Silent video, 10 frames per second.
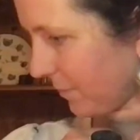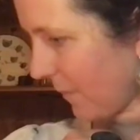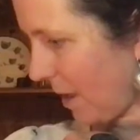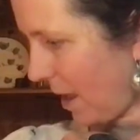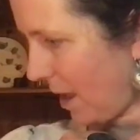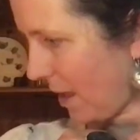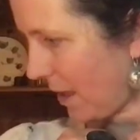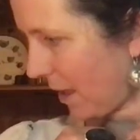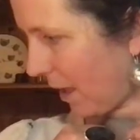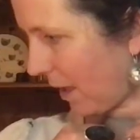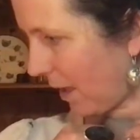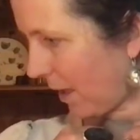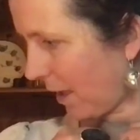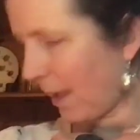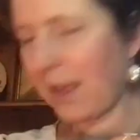Hi.
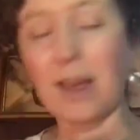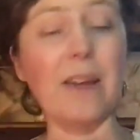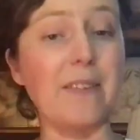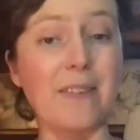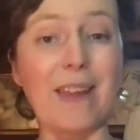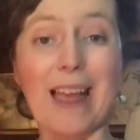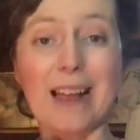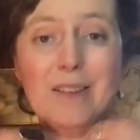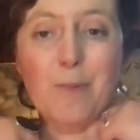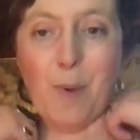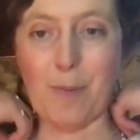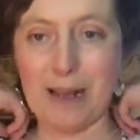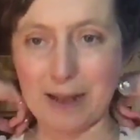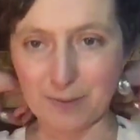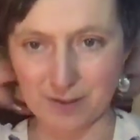I think the cat's
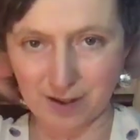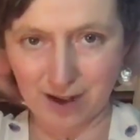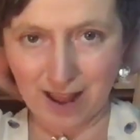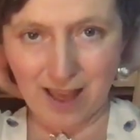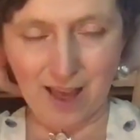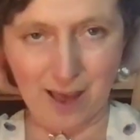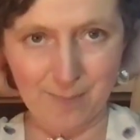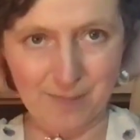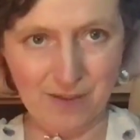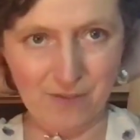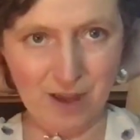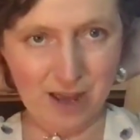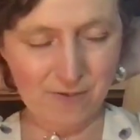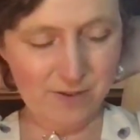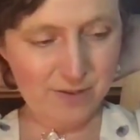probably outside. If you haven't